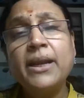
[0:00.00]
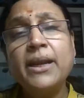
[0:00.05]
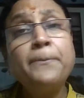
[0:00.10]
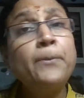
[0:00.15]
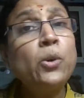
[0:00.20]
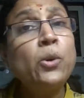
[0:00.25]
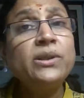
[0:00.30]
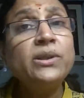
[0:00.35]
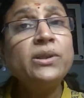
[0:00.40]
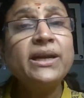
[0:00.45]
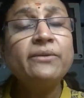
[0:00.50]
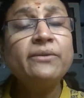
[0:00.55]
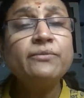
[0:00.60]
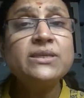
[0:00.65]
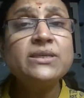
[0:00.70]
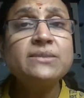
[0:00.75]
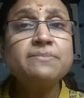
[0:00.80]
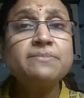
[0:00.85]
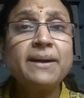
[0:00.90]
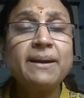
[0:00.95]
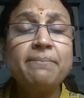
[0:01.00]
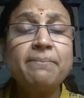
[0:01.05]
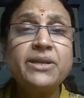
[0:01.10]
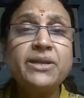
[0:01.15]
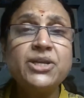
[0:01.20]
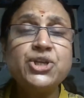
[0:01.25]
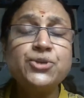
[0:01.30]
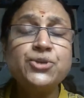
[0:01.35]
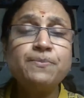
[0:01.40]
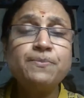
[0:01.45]
report that was
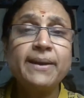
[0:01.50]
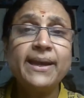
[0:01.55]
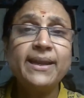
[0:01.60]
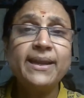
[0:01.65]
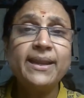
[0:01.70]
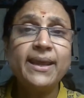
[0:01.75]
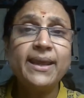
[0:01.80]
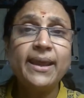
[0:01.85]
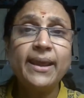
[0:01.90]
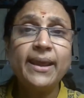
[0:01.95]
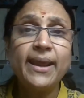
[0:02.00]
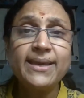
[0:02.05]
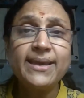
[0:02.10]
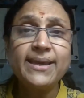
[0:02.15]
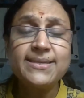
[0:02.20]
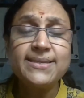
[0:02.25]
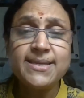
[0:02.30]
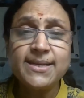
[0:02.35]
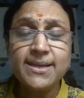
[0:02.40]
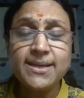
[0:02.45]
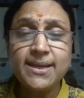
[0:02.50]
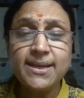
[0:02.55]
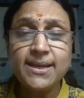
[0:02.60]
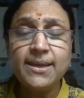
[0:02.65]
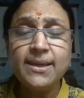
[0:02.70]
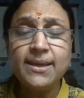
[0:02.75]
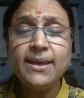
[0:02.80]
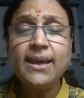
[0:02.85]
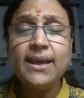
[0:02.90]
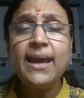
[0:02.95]
published by the
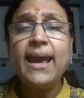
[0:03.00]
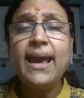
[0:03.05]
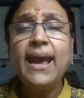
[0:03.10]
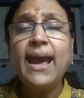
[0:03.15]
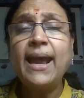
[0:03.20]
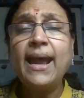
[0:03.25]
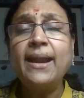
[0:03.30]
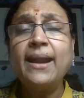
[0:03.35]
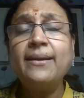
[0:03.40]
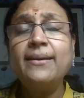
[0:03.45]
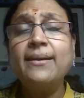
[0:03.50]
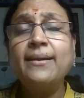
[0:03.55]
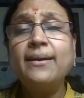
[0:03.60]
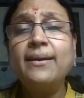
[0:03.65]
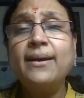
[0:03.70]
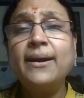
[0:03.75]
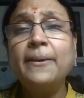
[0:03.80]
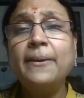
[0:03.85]
AICT and